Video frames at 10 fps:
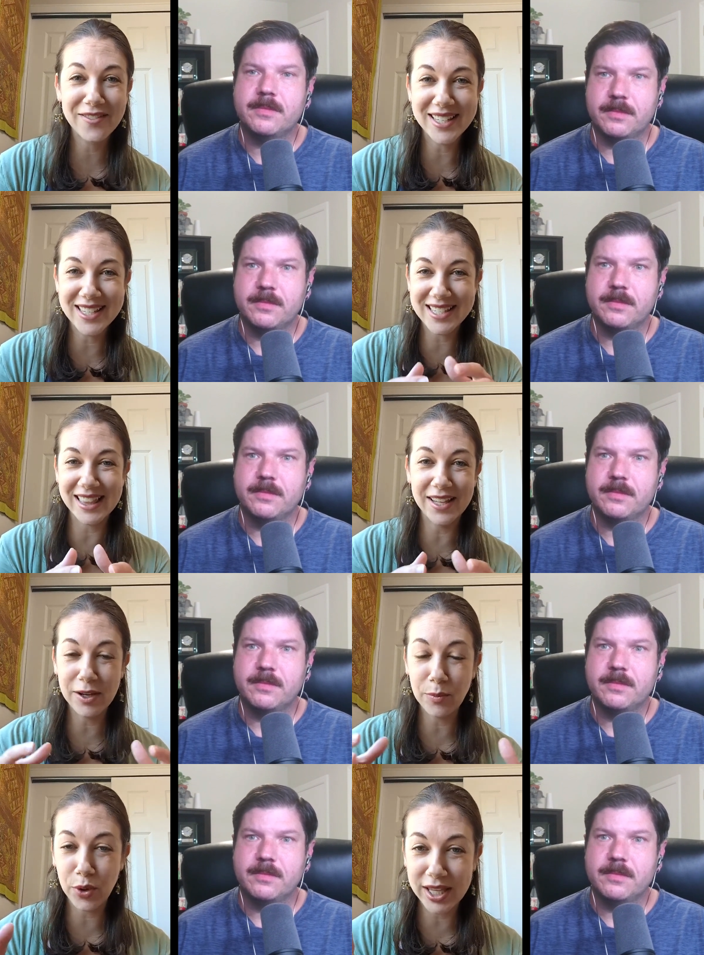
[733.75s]
Speaker 1: of it as this
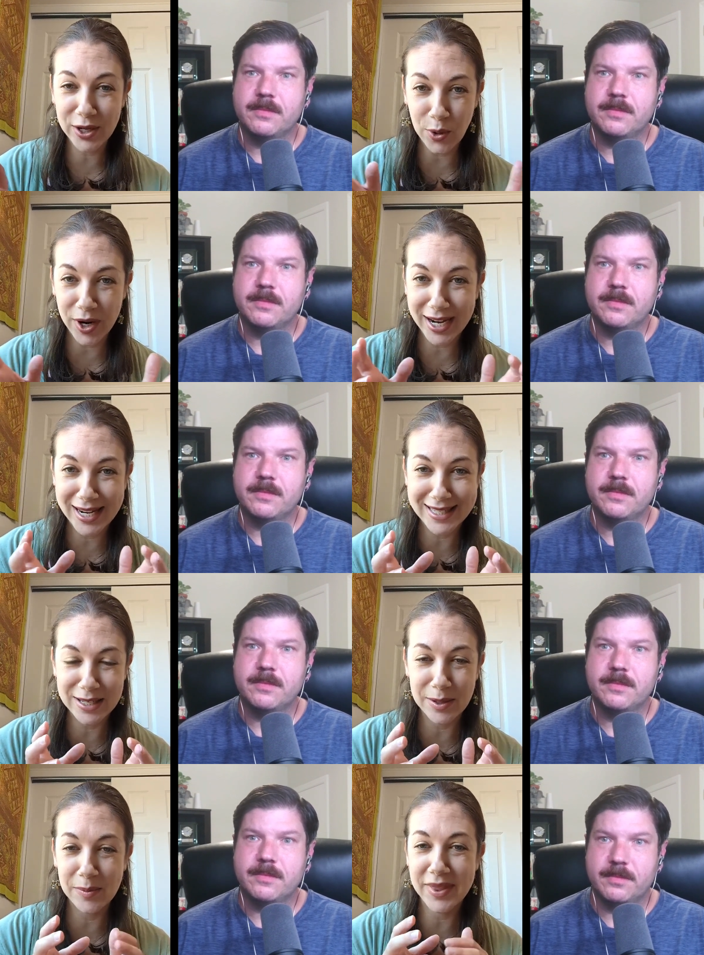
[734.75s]
living, breathing
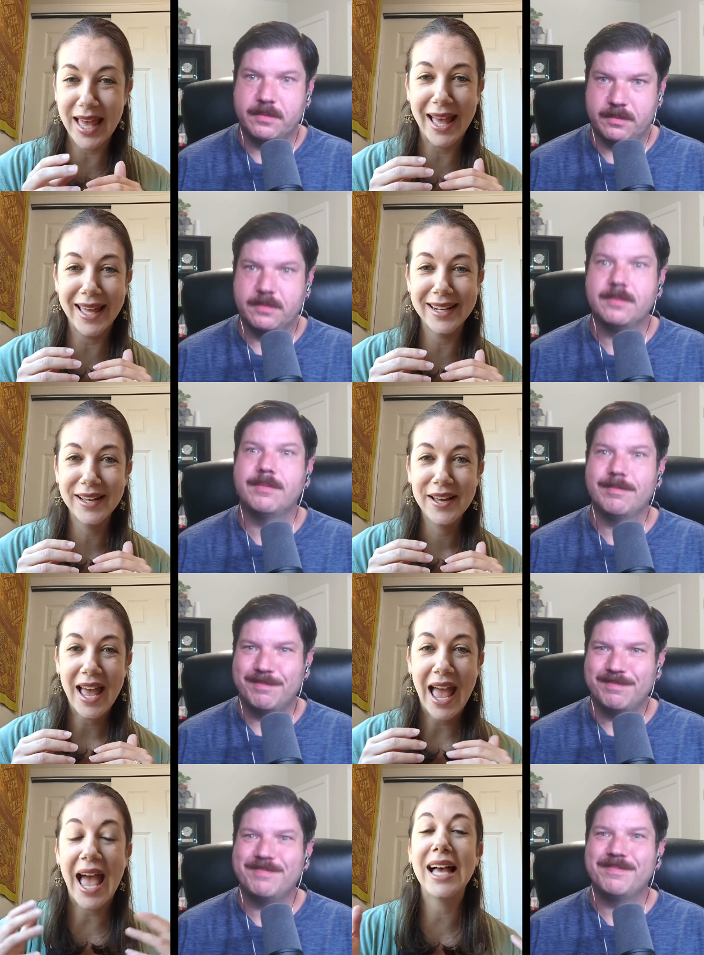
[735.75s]
organism that
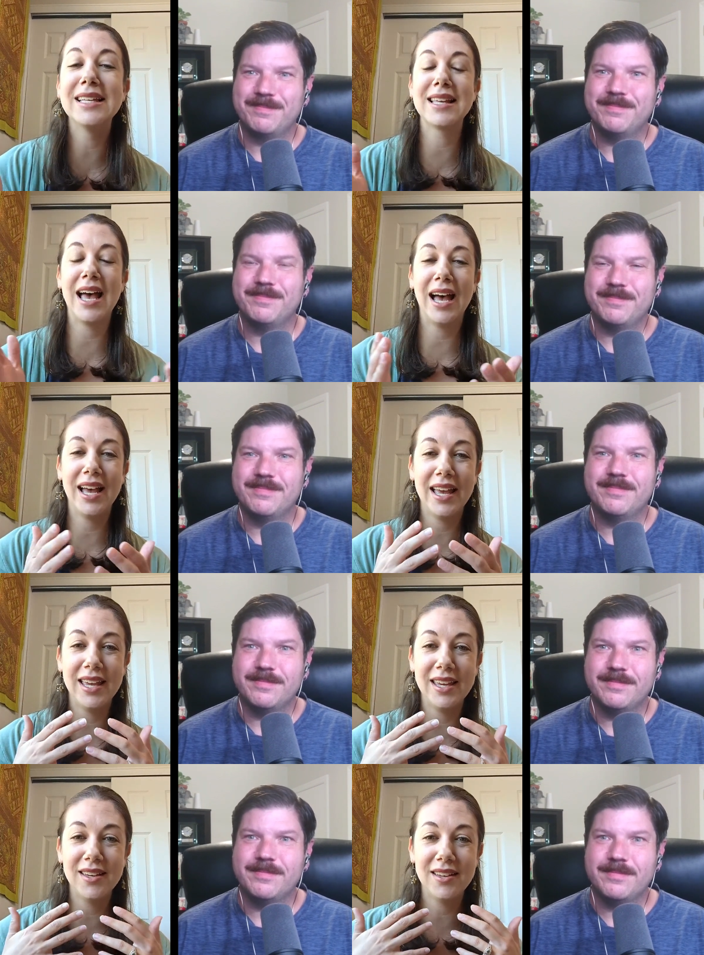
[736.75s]
as
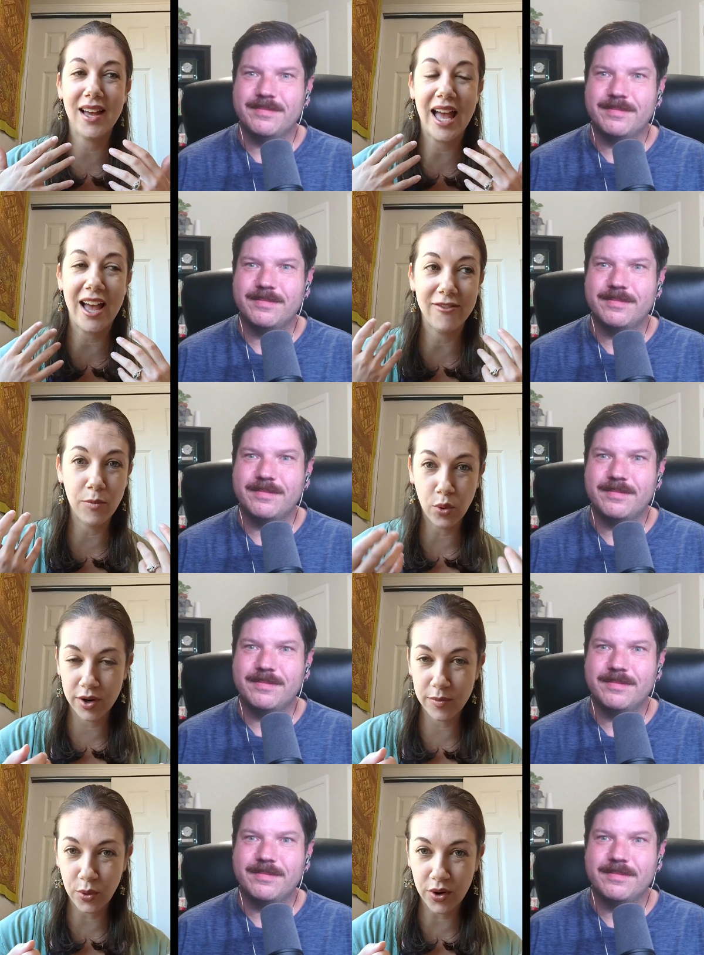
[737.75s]
I have
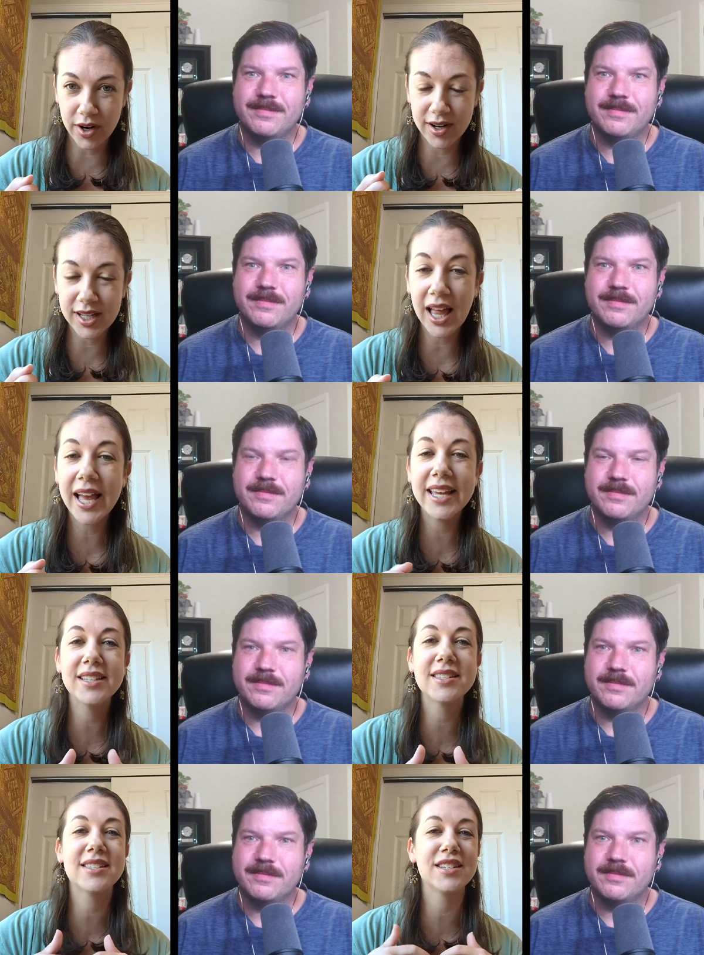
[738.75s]
more and more
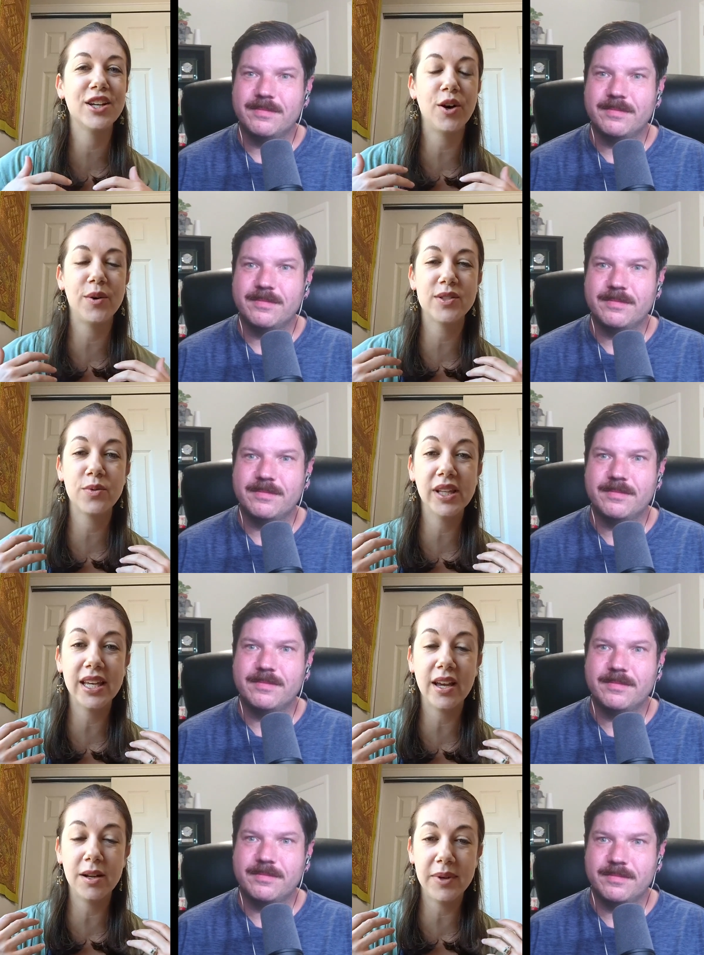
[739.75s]
clients, you know, it's
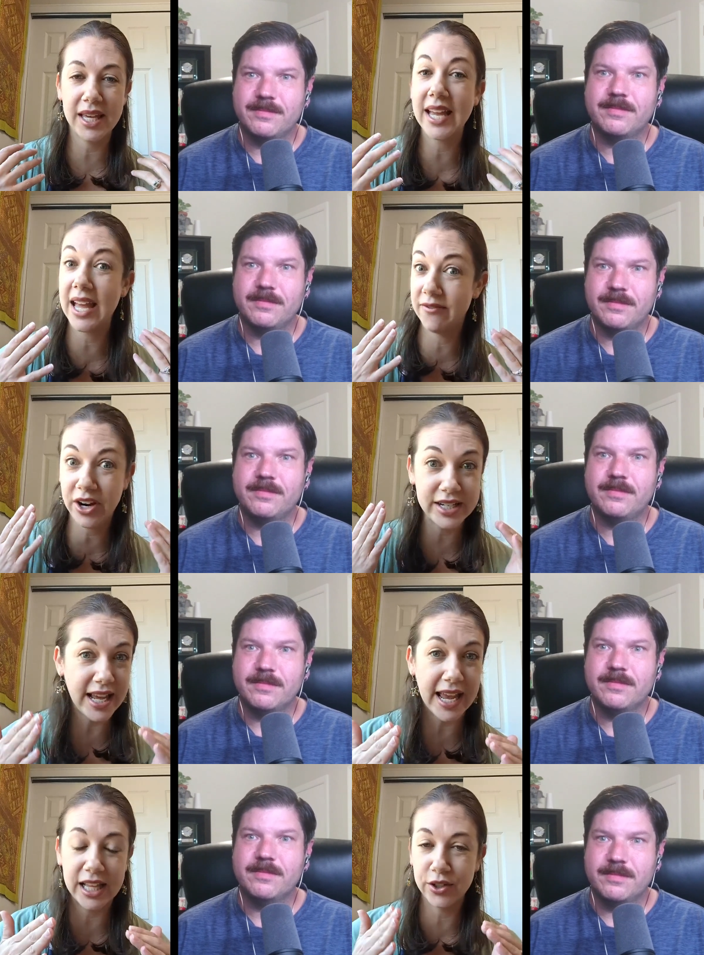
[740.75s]
really going to be, again, very
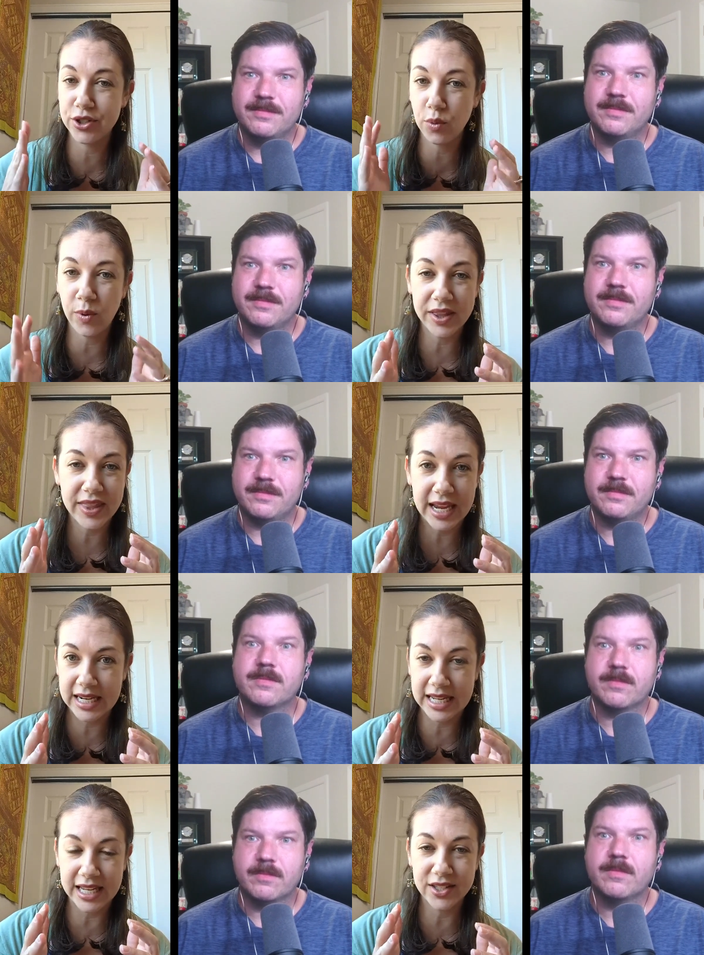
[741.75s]
tailored to what they
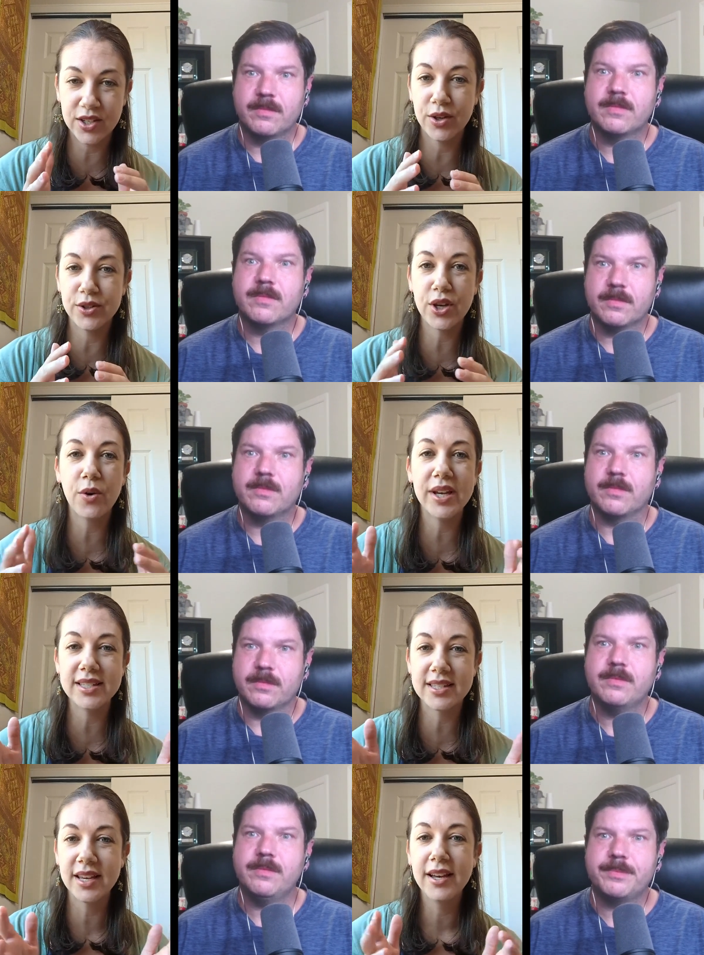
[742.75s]
need. So there's
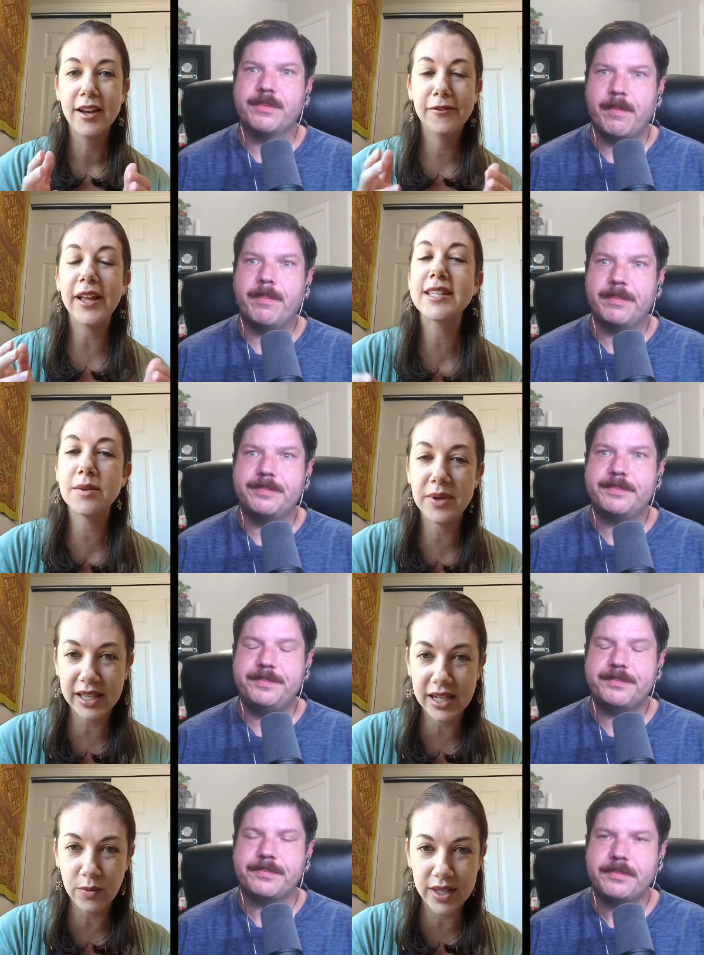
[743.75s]
always mm-hmm.
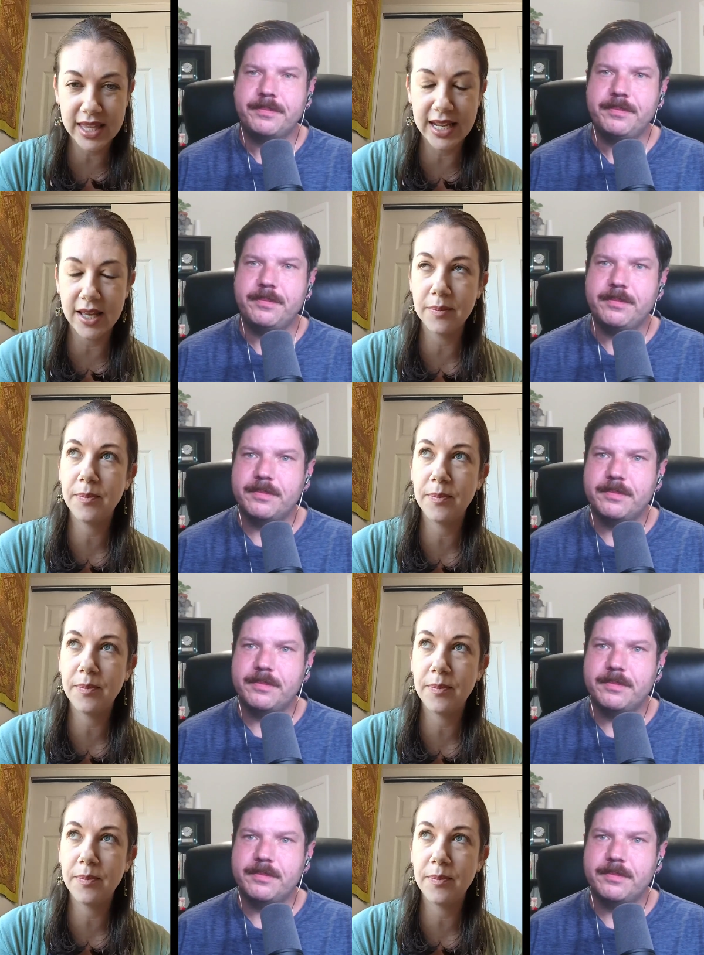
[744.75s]
flexibility within it.